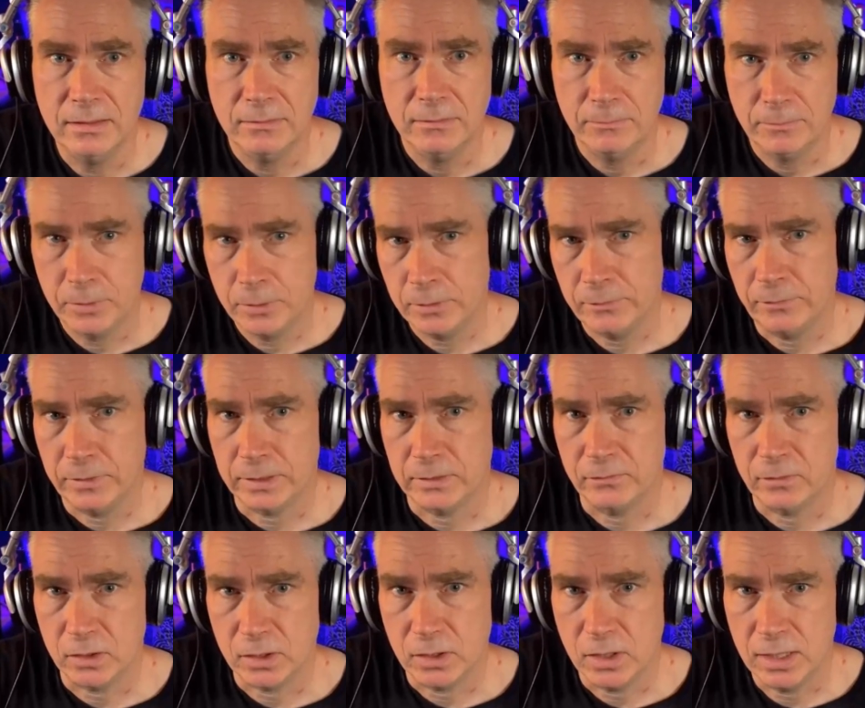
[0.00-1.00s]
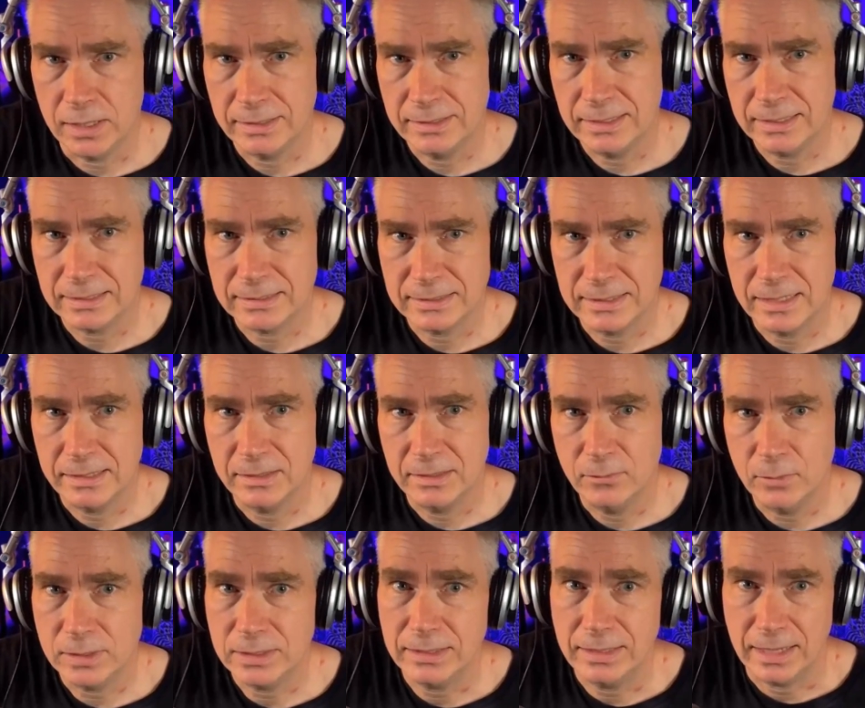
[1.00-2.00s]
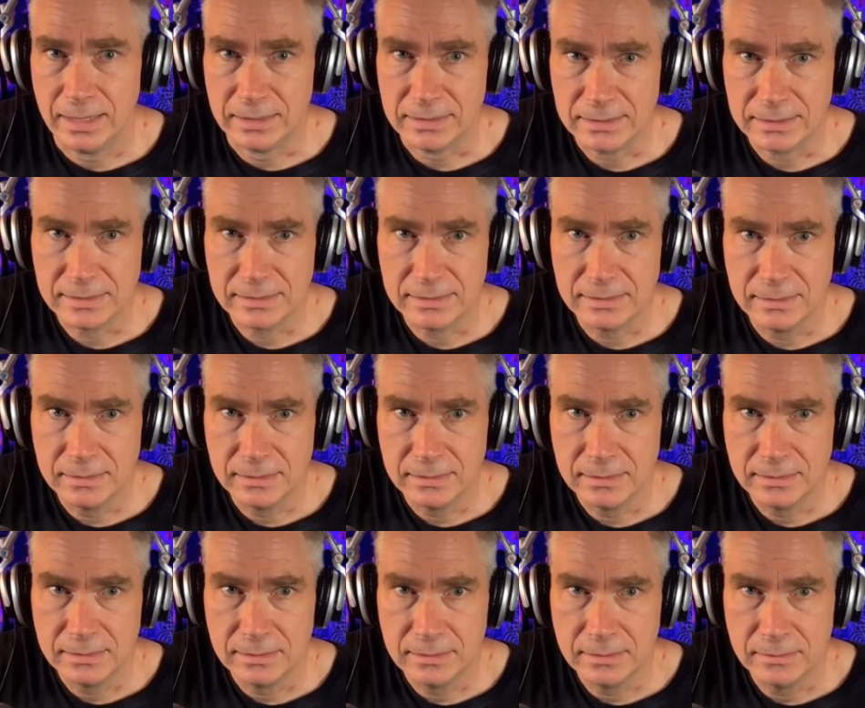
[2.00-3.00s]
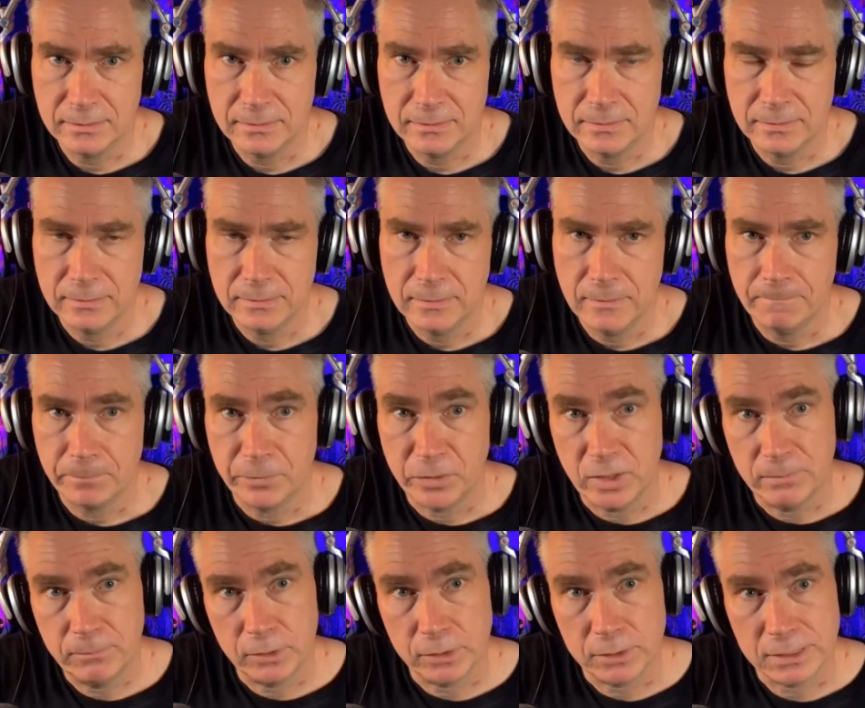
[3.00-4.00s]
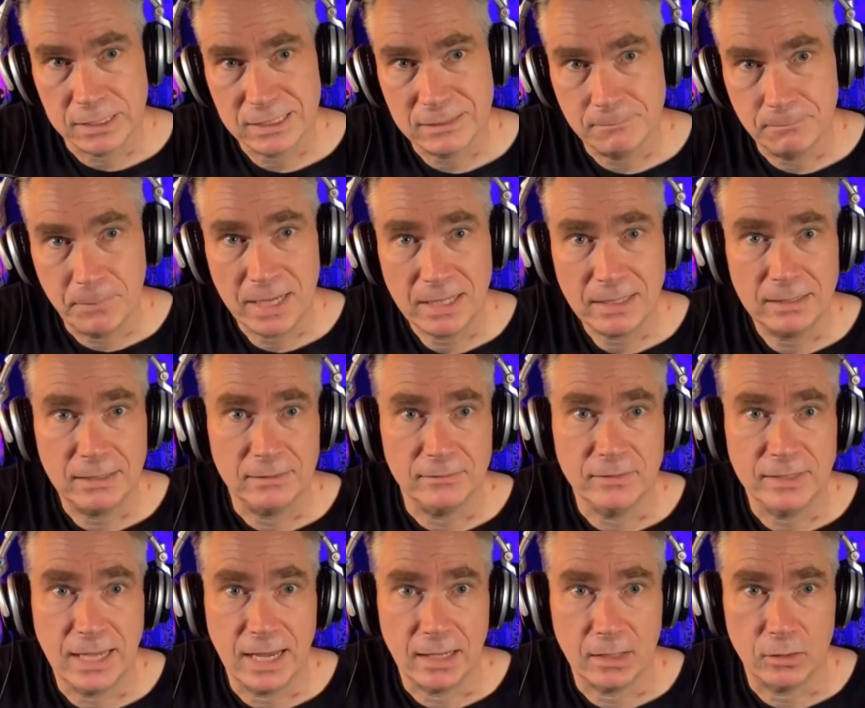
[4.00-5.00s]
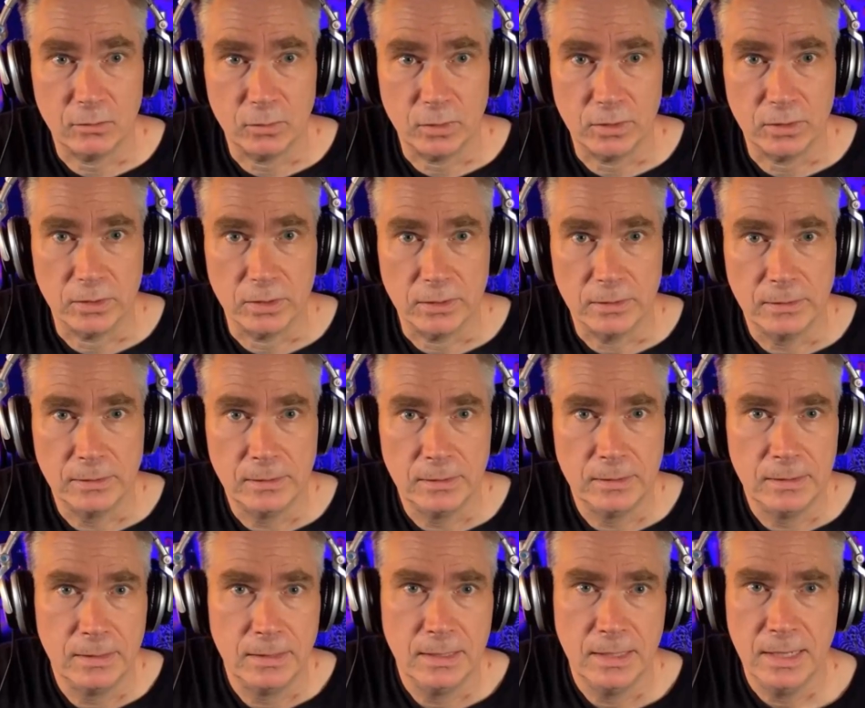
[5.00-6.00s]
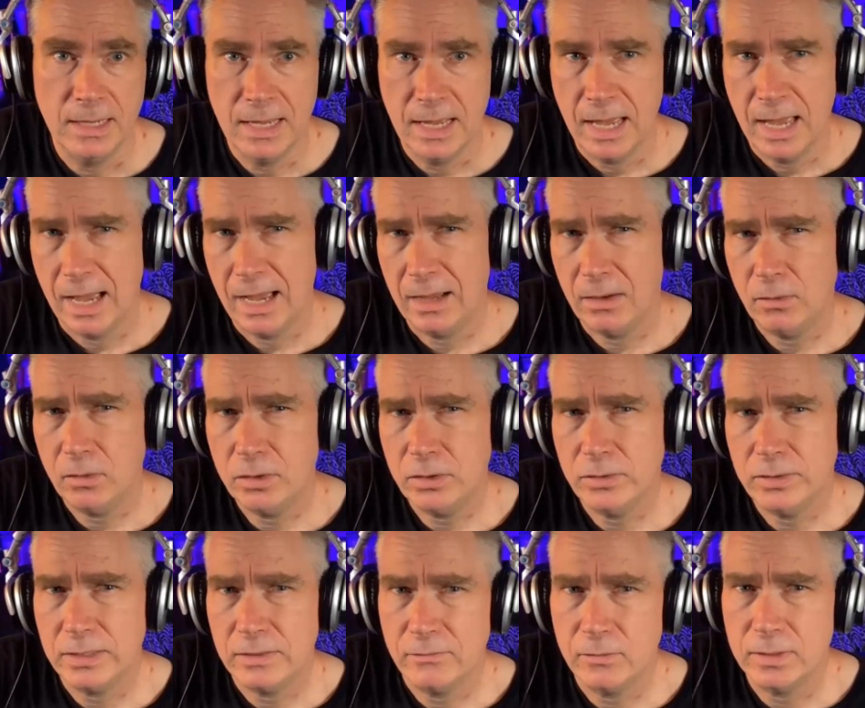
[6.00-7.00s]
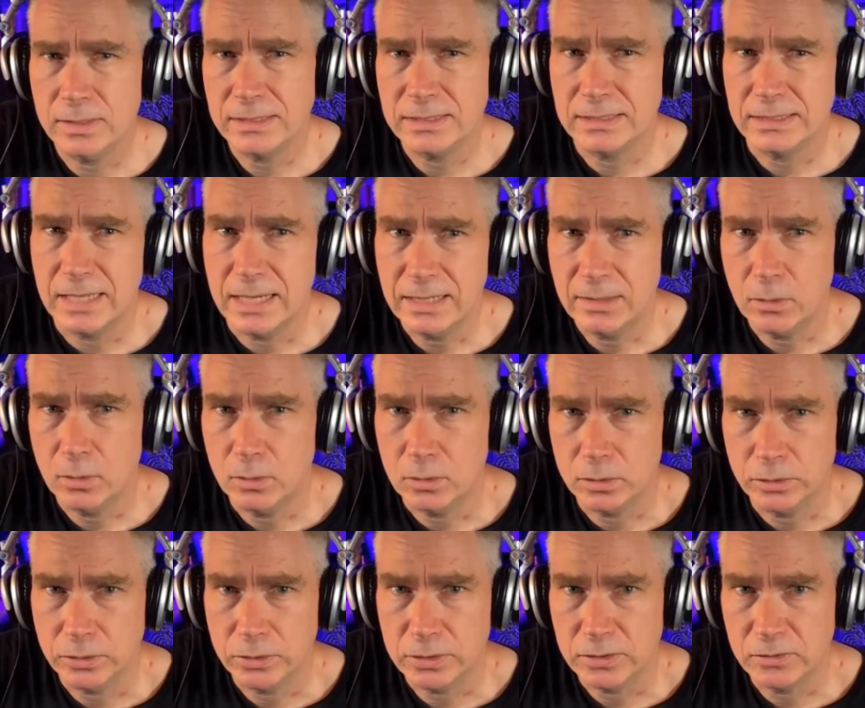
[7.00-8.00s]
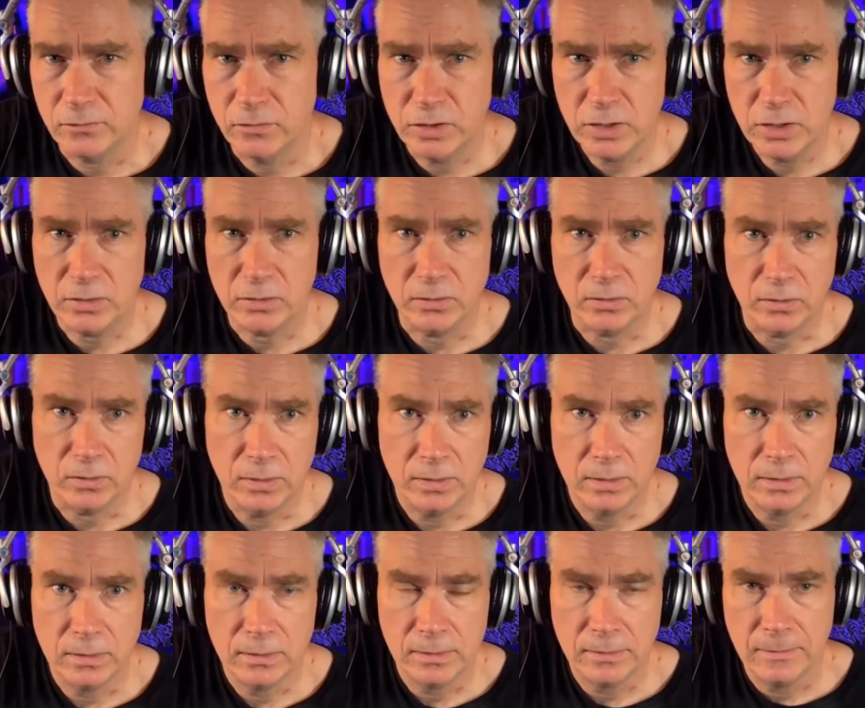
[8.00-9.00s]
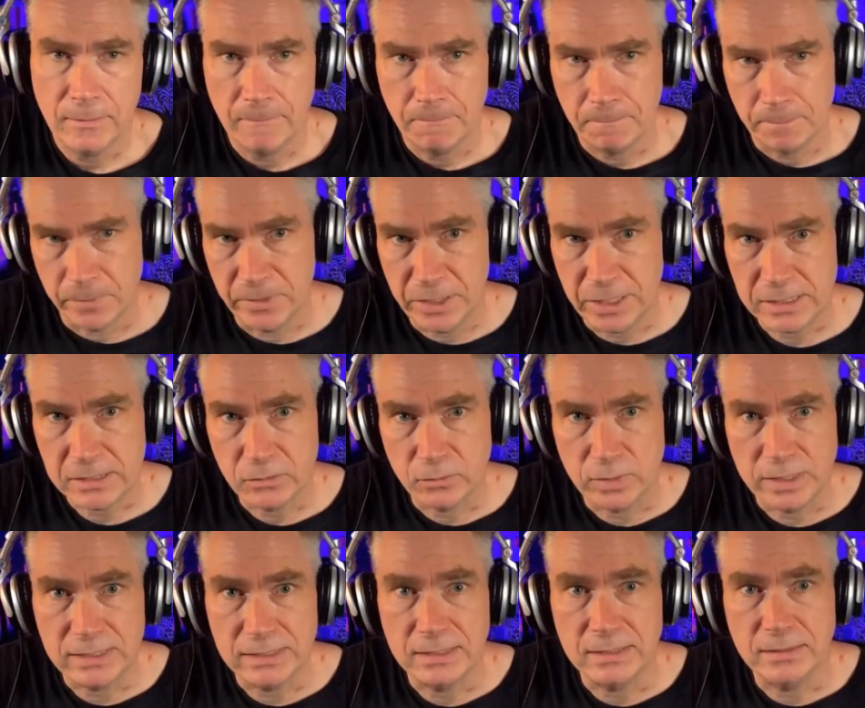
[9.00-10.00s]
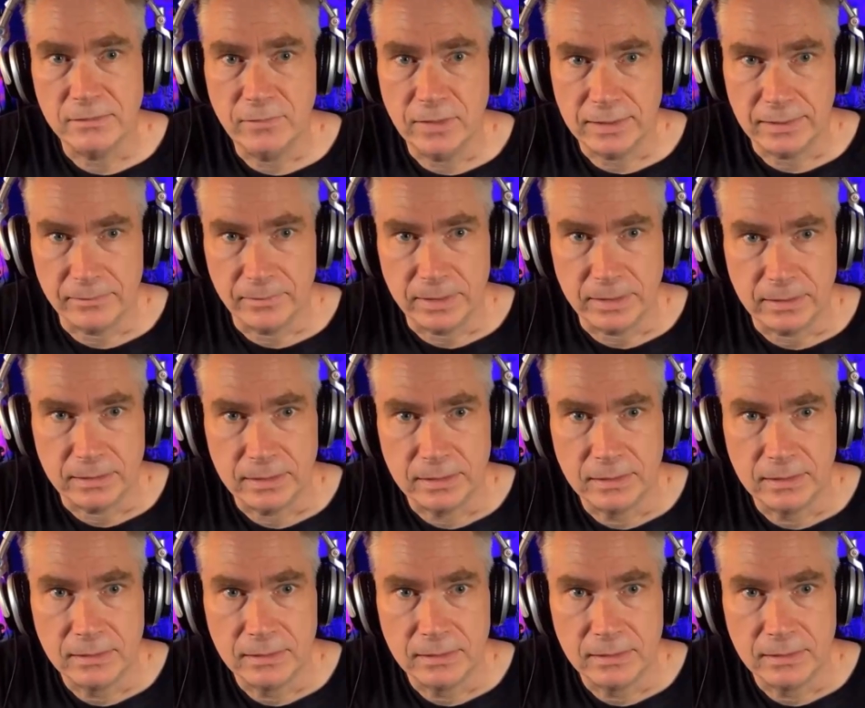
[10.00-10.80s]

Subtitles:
Perfect for context setting with guests. The Perspective Gatherer. How do different stakeholders view this recent development?